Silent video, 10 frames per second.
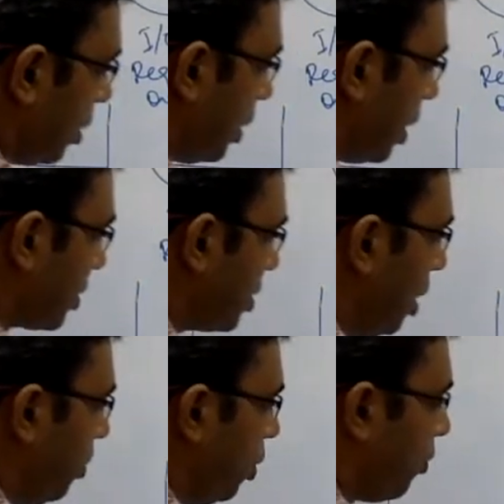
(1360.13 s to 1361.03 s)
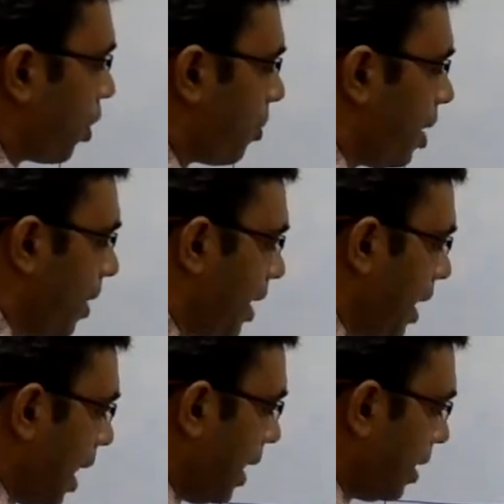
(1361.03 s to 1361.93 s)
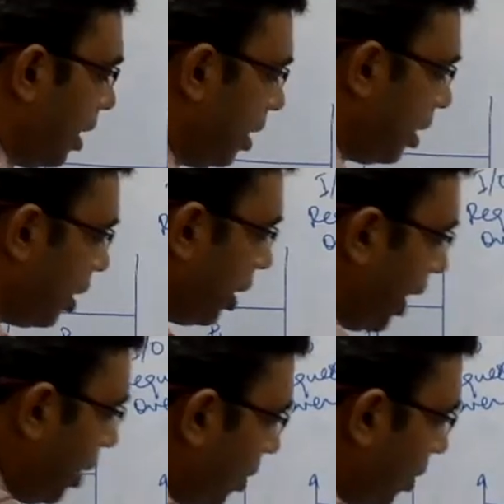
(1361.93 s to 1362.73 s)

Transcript: the CPU from remaining idle, it